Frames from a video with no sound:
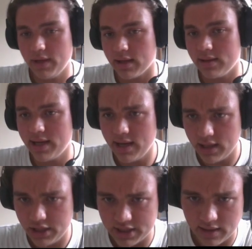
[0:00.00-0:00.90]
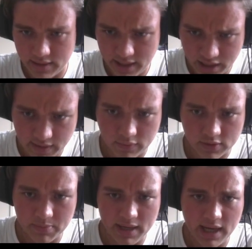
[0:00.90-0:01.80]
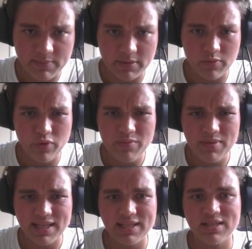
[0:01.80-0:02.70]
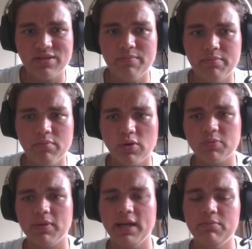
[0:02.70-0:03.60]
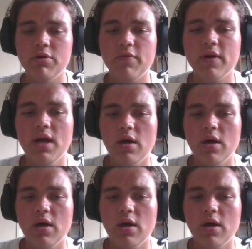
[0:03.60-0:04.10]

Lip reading: Yeah, knight h5 was played, but queen b6 is the most played move.